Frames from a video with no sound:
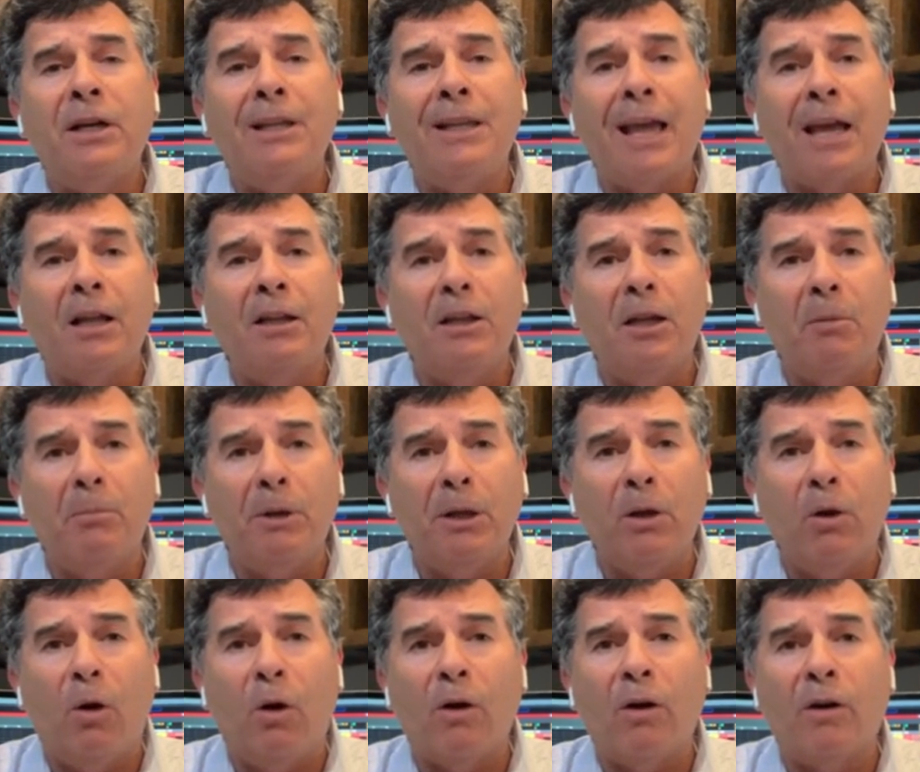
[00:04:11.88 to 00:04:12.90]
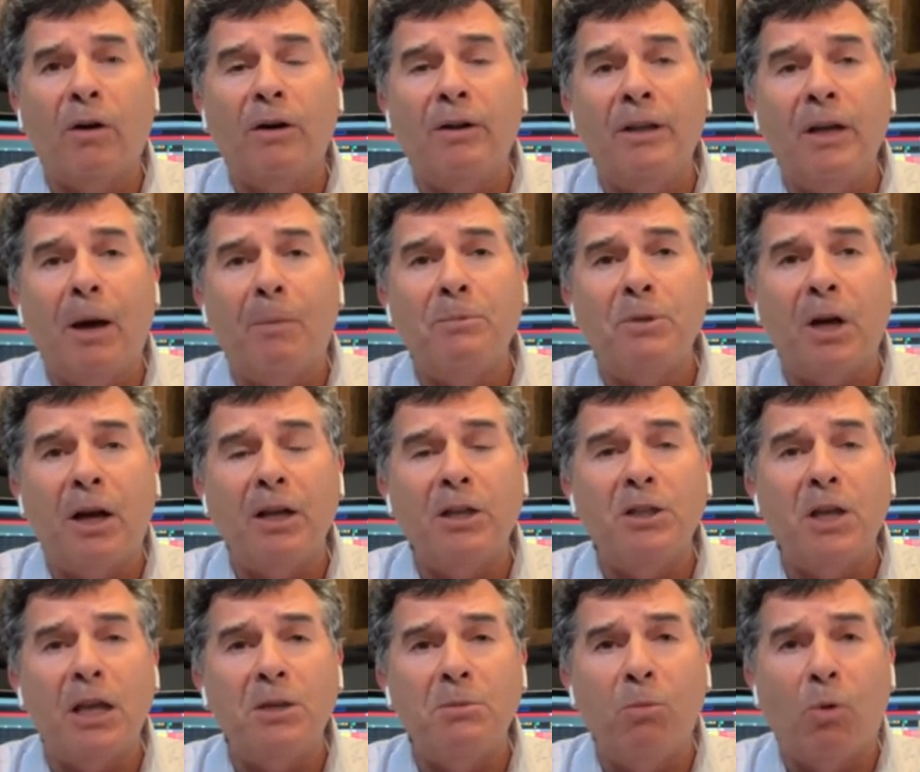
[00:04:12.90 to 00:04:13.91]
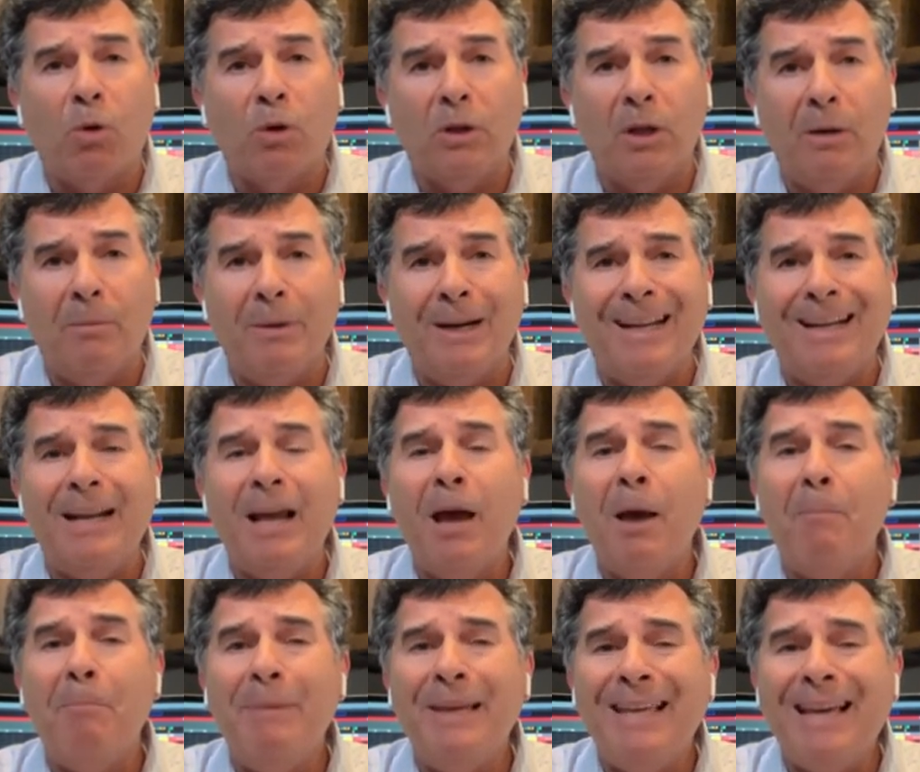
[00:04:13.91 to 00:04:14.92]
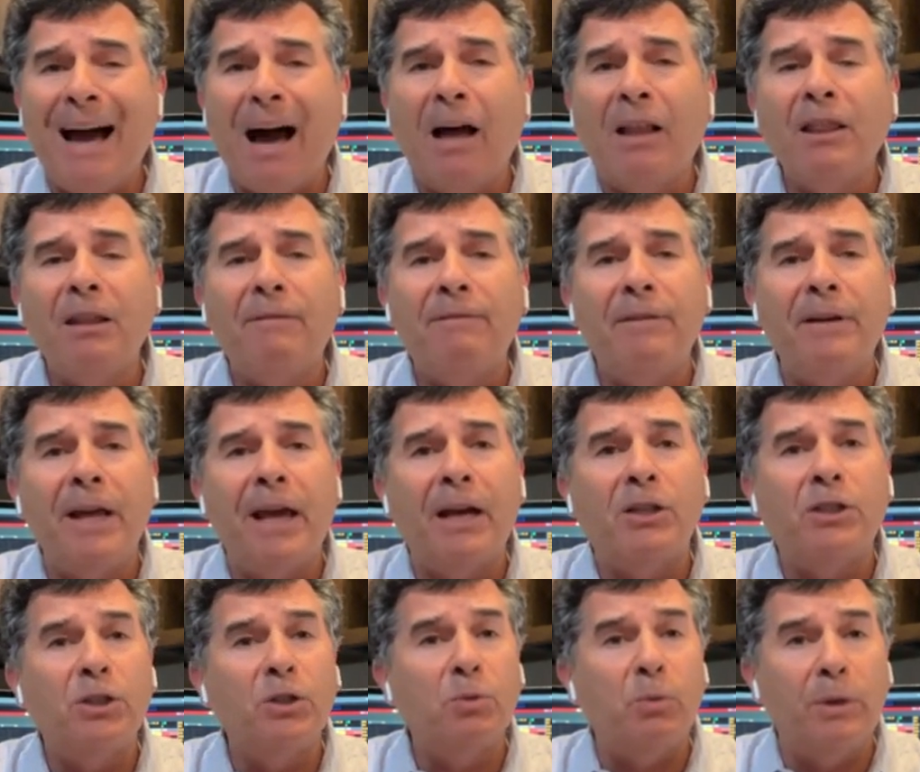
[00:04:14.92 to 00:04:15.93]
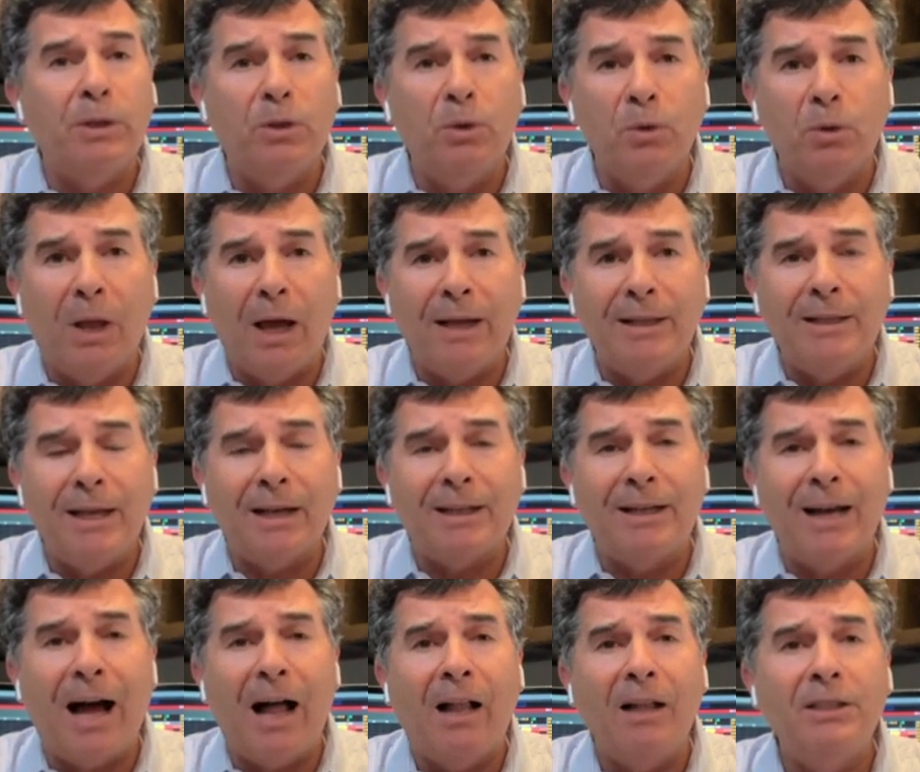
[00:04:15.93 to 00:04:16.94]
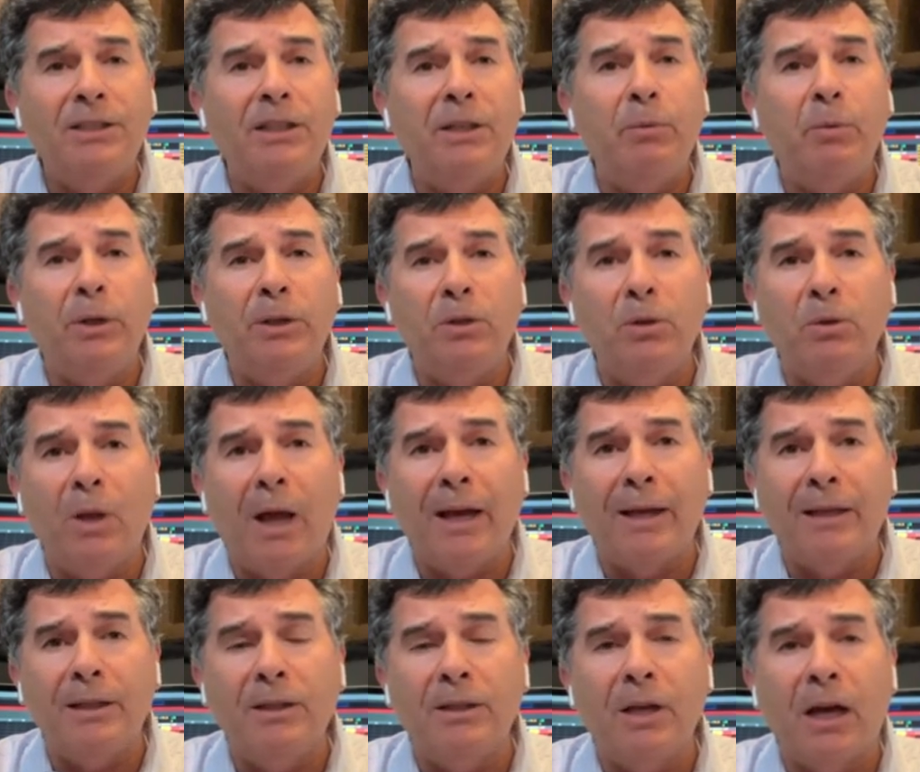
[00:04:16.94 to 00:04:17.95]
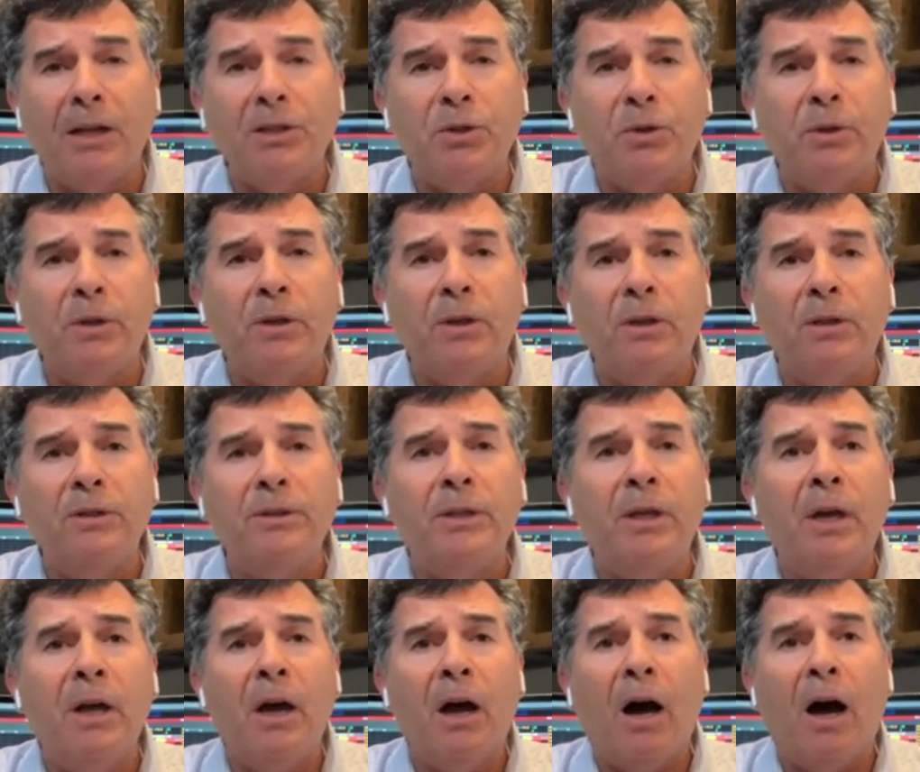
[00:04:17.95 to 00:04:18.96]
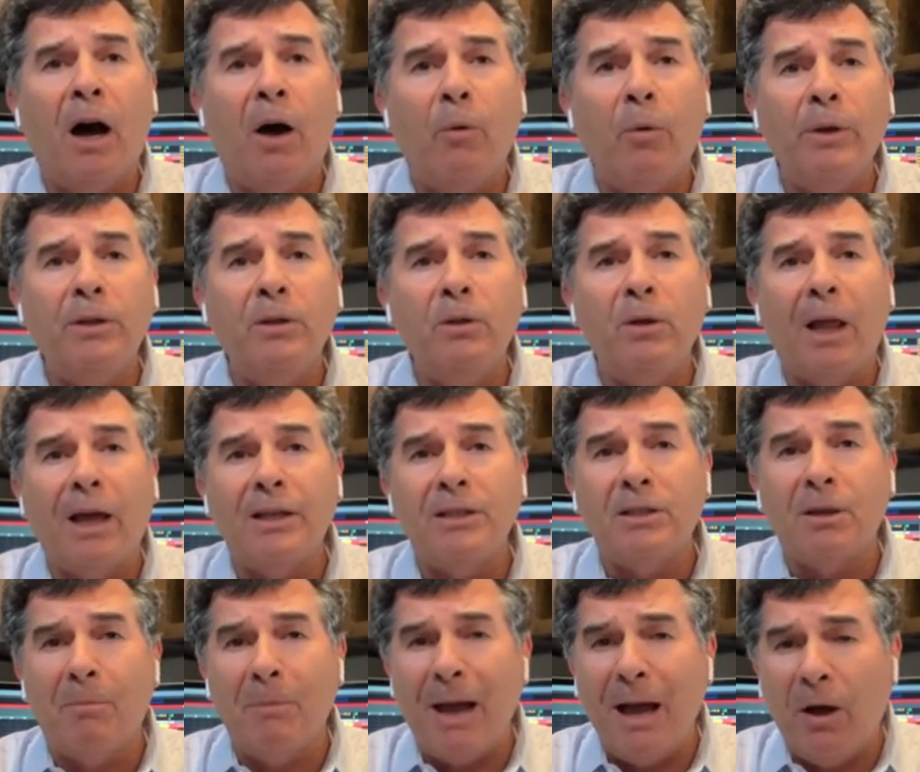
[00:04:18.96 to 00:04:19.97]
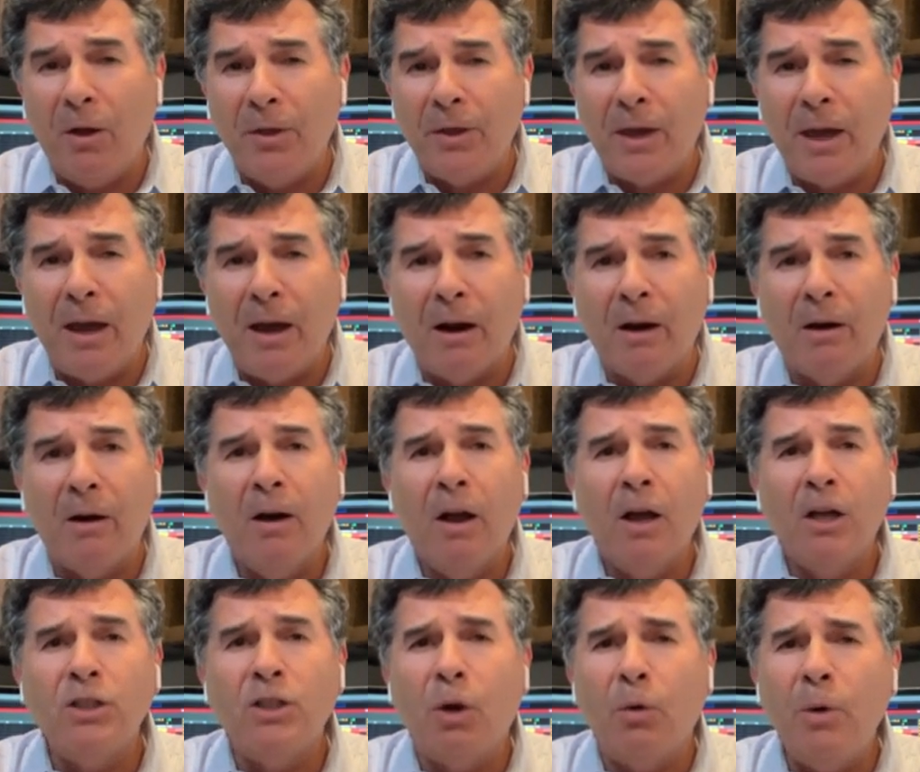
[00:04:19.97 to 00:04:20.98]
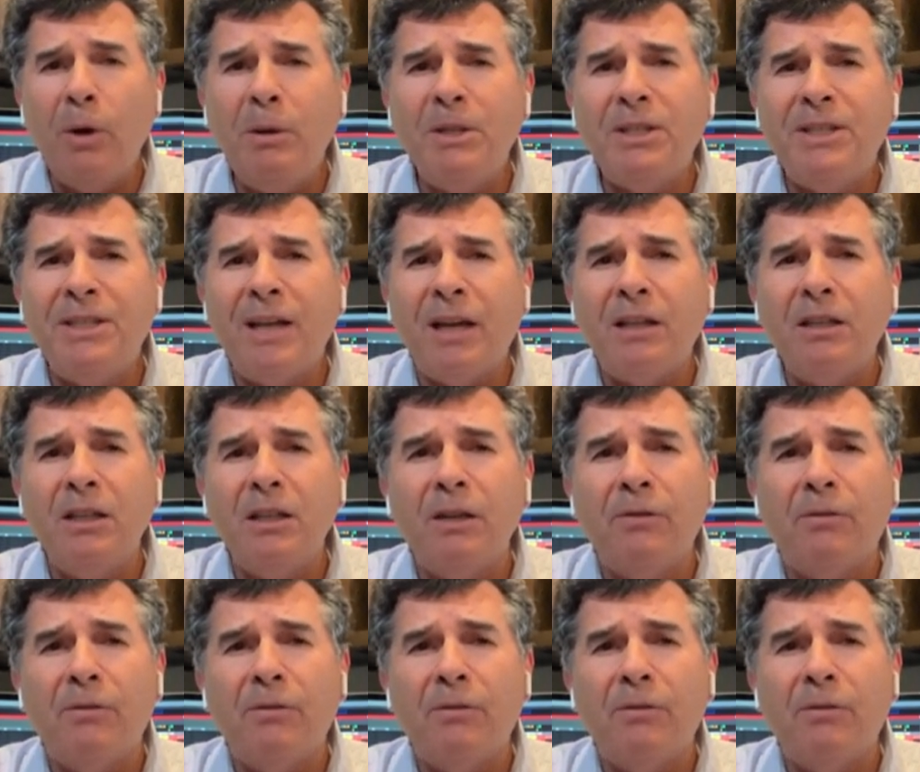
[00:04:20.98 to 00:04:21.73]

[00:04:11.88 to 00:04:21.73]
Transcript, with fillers: going to take a little bit longer, and the upside is, is more limited. Beyond the financials, we do like technology. We do like industrials. Uh, we do like some healthcare. So we'd stick to